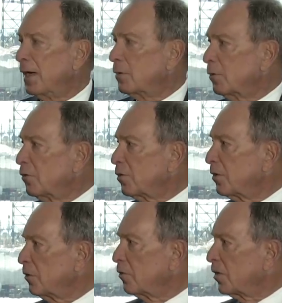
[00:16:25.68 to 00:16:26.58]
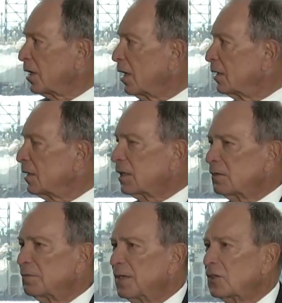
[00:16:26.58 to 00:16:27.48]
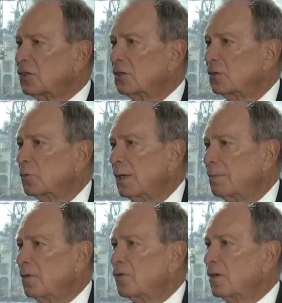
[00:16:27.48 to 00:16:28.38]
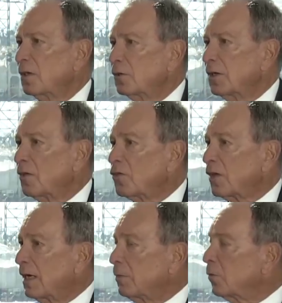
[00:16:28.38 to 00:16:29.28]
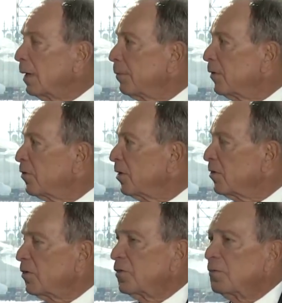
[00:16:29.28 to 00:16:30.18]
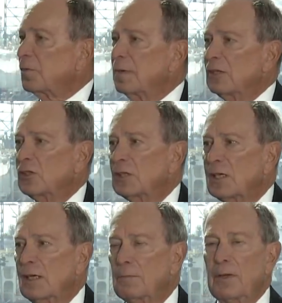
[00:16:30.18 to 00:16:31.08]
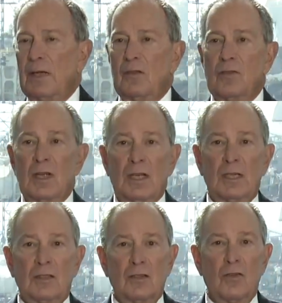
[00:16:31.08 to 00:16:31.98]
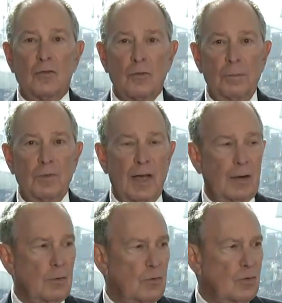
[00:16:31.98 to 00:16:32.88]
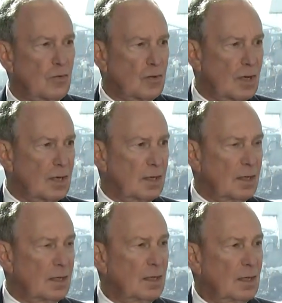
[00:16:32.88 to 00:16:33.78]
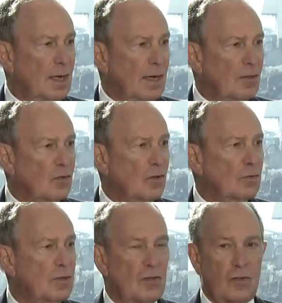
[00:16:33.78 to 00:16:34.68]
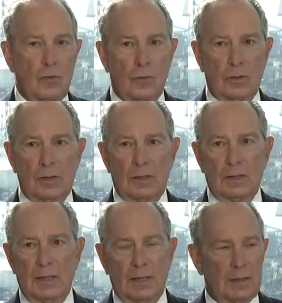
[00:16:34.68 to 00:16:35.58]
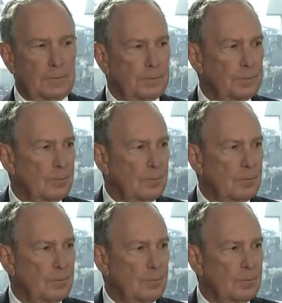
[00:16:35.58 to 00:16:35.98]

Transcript: powers who are using unconventional weapons, including cyber weapons and disinformation campaigns, to disrupt our society and sow discord here.